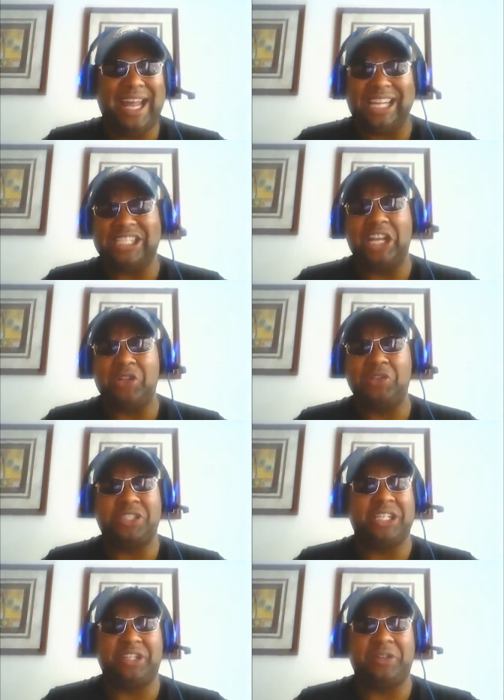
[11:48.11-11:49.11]
as y'all
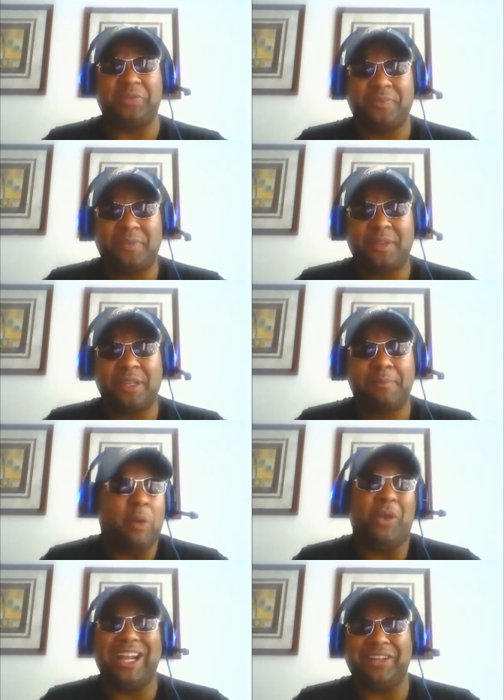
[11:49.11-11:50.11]
usually do.
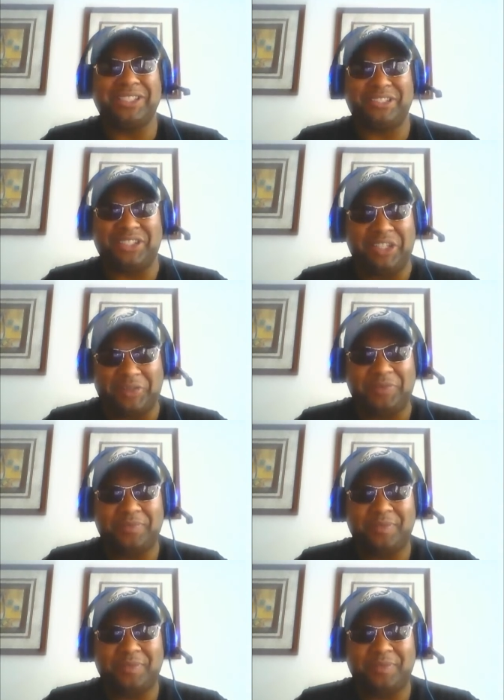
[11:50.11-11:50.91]
But what else is new?